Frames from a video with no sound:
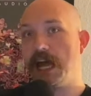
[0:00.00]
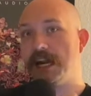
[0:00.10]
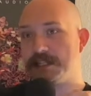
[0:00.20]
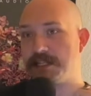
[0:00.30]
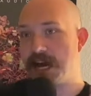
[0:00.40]

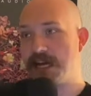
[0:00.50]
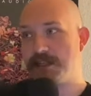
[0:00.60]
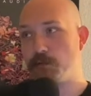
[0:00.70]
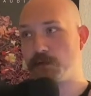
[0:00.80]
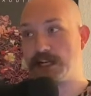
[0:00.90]
And it's
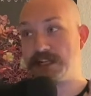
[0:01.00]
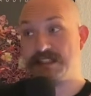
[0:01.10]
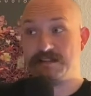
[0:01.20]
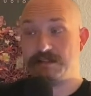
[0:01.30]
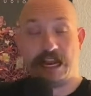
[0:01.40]
not that we're going to
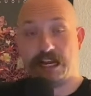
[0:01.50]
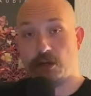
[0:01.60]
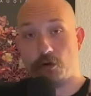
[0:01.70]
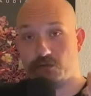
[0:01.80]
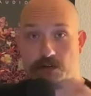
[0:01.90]

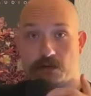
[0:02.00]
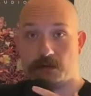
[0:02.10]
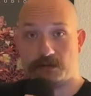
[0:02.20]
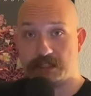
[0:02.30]
take over.